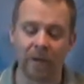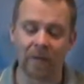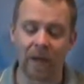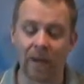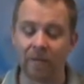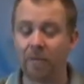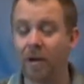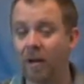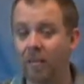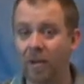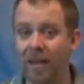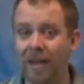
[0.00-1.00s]
If you have a
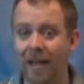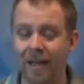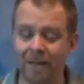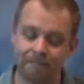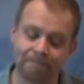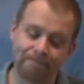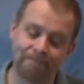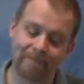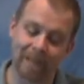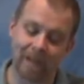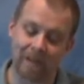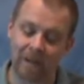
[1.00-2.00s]
problem with that,
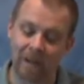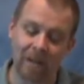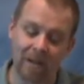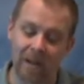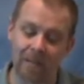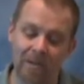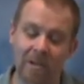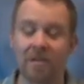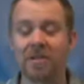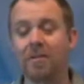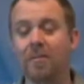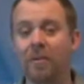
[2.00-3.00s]
and your helicopter
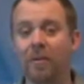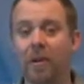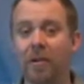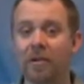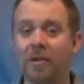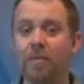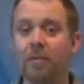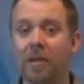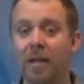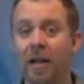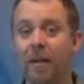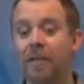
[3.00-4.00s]
starts to move while you're
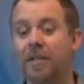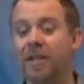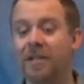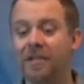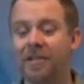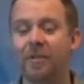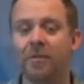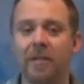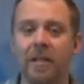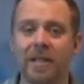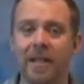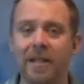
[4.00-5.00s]
spooling up, it changes your
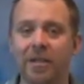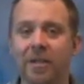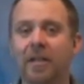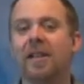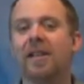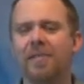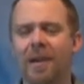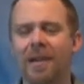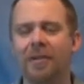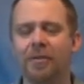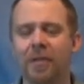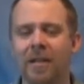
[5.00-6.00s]
orientation, and it can
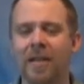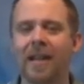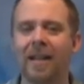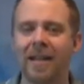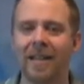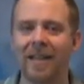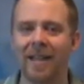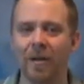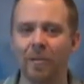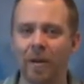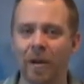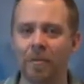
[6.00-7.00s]
make it tricky getting in the
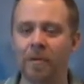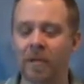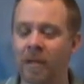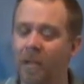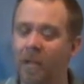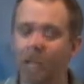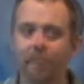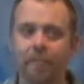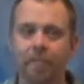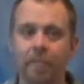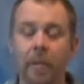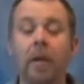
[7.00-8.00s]
air properly.
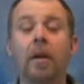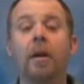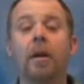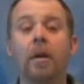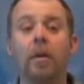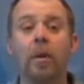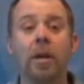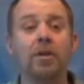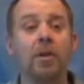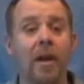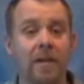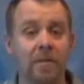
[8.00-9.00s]
We
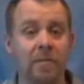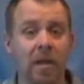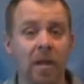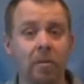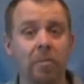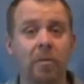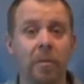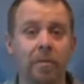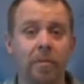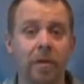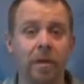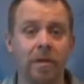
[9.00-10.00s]
also have some tail boom
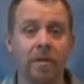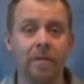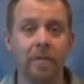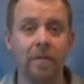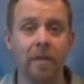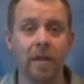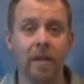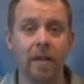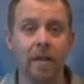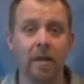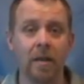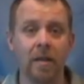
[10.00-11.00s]
upgrades for the
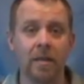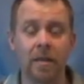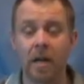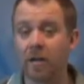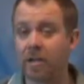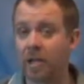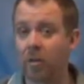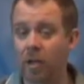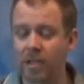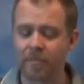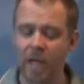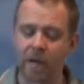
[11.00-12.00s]
Skyartec
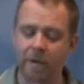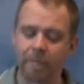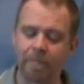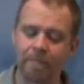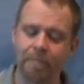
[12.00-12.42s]
Wasp Nano.